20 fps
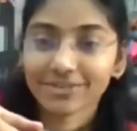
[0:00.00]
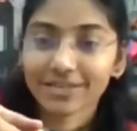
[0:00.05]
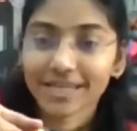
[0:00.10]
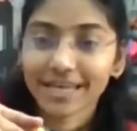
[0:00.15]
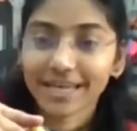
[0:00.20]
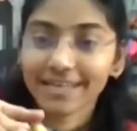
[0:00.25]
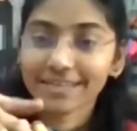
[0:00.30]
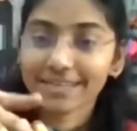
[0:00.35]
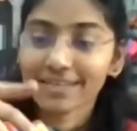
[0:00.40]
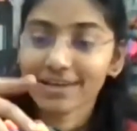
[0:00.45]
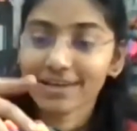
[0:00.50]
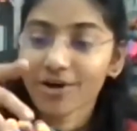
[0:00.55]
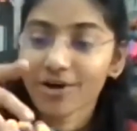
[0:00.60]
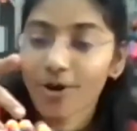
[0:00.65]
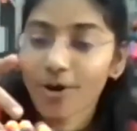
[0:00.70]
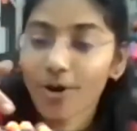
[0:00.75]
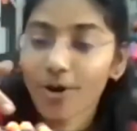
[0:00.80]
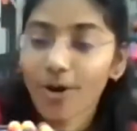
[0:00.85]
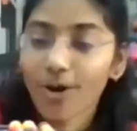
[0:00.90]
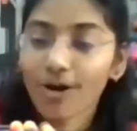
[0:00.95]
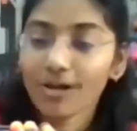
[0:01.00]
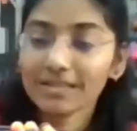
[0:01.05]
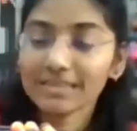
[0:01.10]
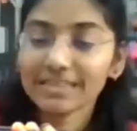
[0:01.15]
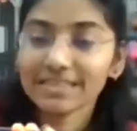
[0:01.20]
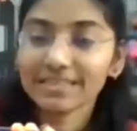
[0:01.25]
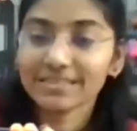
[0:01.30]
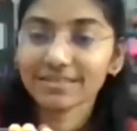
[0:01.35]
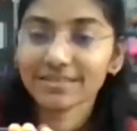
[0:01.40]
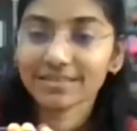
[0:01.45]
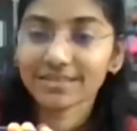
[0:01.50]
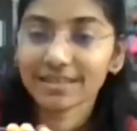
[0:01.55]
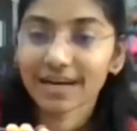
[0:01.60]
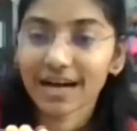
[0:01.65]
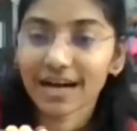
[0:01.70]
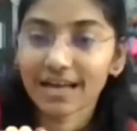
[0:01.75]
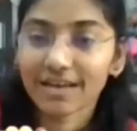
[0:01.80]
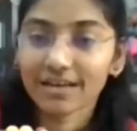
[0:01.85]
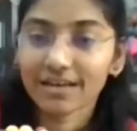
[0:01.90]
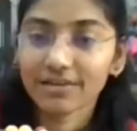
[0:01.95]
Okay, all these are
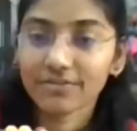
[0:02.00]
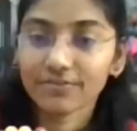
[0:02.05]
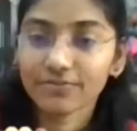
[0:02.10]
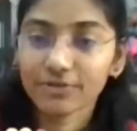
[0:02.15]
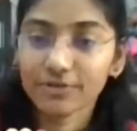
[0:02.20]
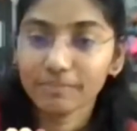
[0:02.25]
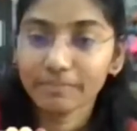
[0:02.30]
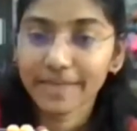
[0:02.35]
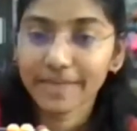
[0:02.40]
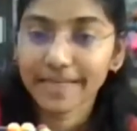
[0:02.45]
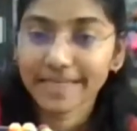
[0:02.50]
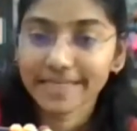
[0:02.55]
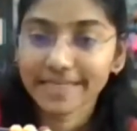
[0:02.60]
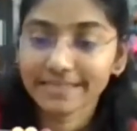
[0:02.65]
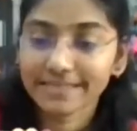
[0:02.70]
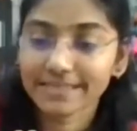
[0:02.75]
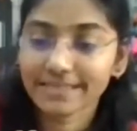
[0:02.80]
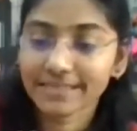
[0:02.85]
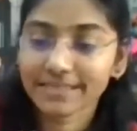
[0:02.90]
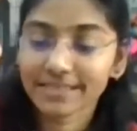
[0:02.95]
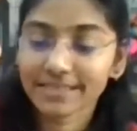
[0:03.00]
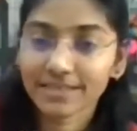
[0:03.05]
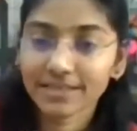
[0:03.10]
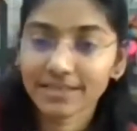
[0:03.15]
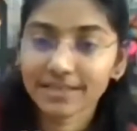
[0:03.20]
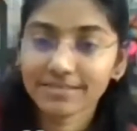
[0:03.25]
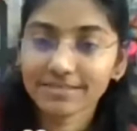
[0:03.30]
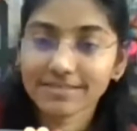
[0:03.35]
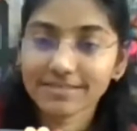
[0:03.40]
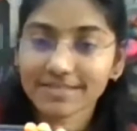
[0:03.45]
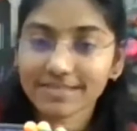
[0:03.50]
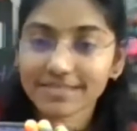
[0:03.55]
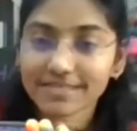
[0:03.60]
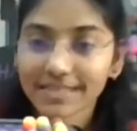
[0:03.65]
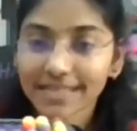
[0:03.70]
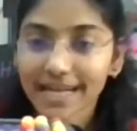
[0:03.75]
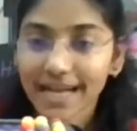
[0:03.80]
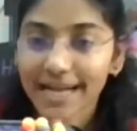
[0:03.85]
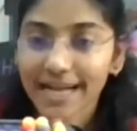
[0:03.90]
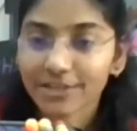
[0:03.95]
colorful beads. This is
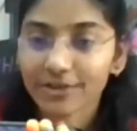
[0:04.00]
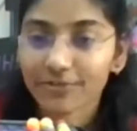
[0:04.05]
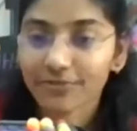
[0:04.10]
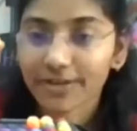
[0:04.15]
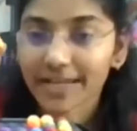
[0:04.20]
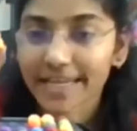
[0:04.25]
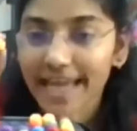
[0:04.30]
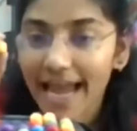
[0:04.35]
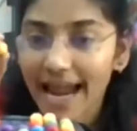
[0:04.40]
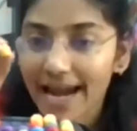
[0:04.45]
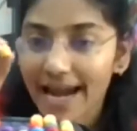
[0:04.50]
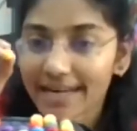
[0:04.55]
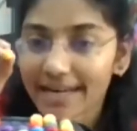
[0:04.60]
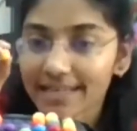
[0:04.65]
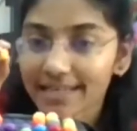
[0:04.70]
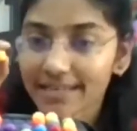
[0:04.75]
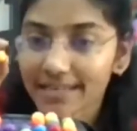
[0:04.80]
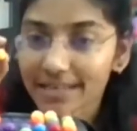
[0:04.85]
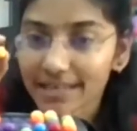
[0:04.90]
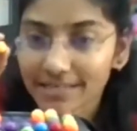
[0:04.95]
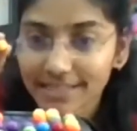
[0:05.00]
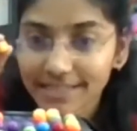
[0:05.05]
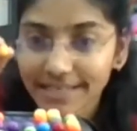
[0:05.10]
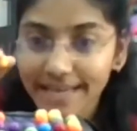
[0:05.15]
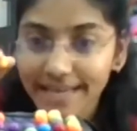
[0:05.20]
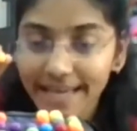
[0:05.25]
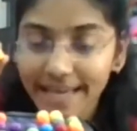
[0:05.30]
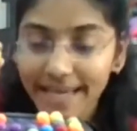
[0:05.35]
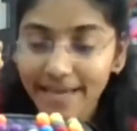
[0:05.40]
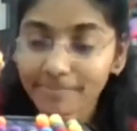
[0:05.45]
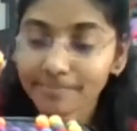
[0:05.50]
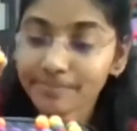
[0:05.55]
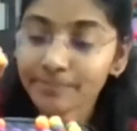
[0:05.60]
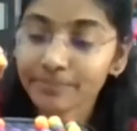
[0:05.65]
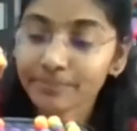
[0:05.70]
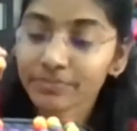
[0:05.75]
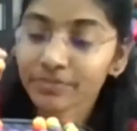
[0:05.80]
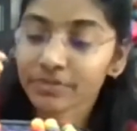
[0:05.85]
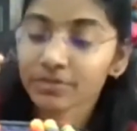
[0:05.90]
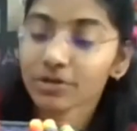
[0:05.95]
a kind of a Candy Crush game.
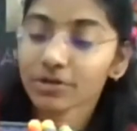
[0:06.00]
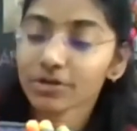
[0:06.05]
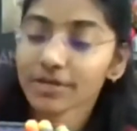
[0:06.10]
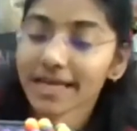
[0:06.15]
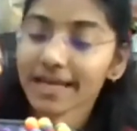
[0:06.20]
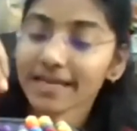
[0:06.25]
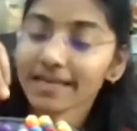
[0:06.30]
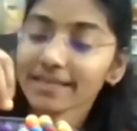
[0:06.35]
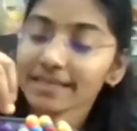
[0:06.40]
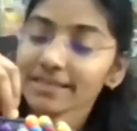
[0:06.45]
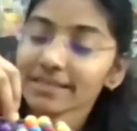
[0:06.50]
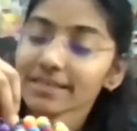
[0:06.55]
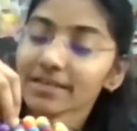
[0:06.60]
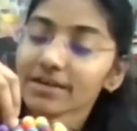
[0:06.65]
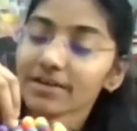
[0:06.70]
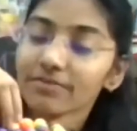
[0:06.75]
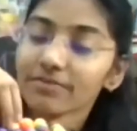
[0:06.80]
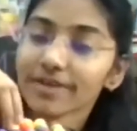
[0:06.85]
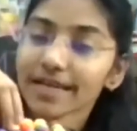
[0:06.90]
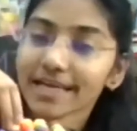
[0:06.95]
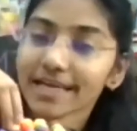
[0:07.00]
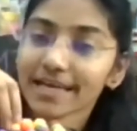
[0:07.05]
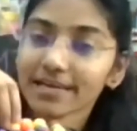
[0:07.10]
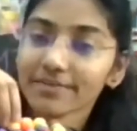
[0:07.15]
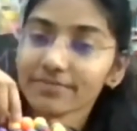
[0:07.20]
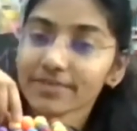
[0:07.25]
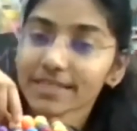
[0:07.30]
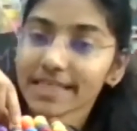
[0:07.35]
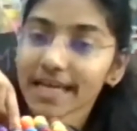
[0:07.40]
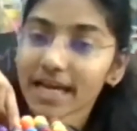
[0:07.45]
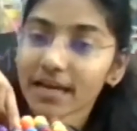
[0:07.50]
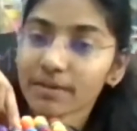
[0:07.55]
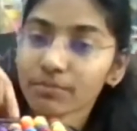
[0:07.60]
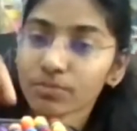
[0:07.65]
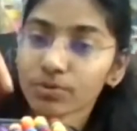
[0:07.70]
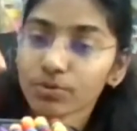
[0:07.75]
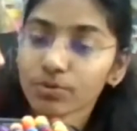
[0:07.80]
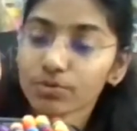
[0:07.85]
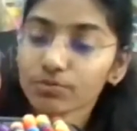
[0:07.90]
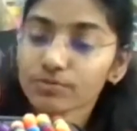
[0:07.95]
Okay, where we can
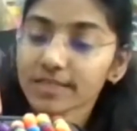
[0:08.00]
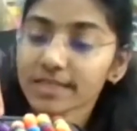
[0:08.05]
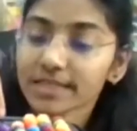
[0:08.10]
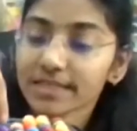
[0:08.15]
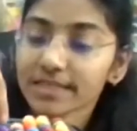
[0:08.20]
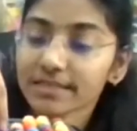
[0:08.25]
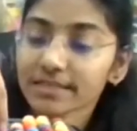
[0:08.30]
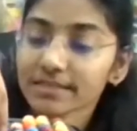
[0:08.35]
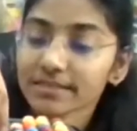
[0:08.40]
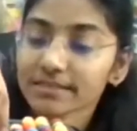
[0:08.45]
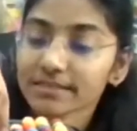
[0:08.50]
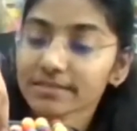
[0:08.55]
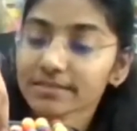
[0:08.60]
move the